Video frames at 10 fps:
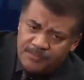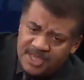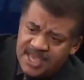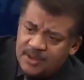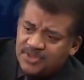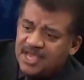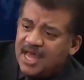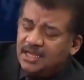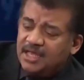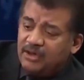began with
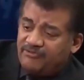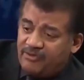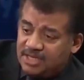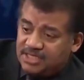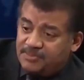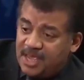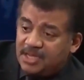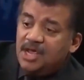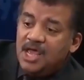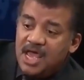Galileo and Francis
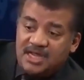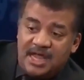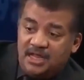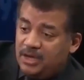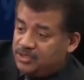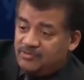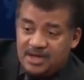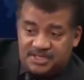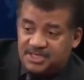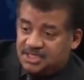Bacon, and Galileo was
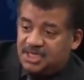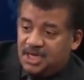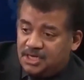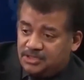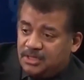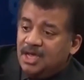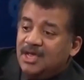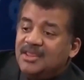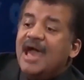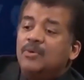around
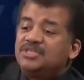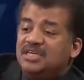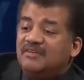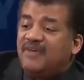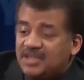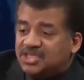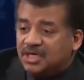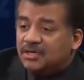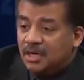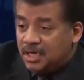1600. That was the
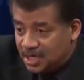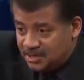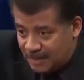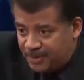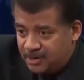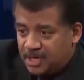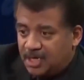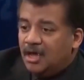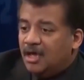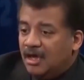invention in that
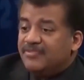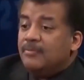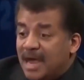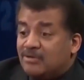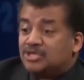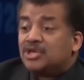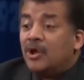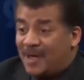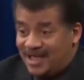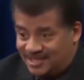period of the
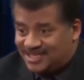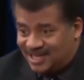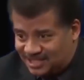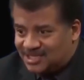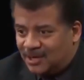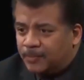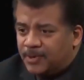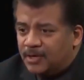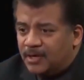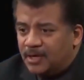microscope and the
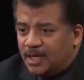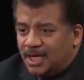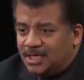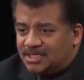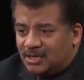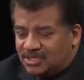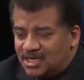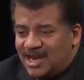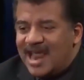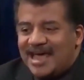telescope. So
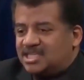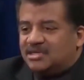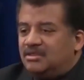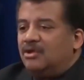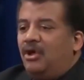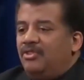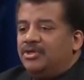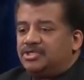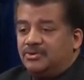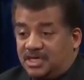it's not an accident that all
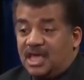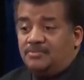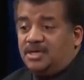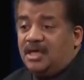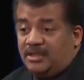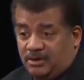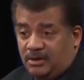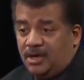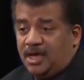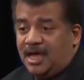this sort of came
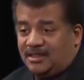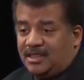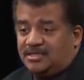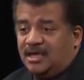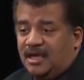together at that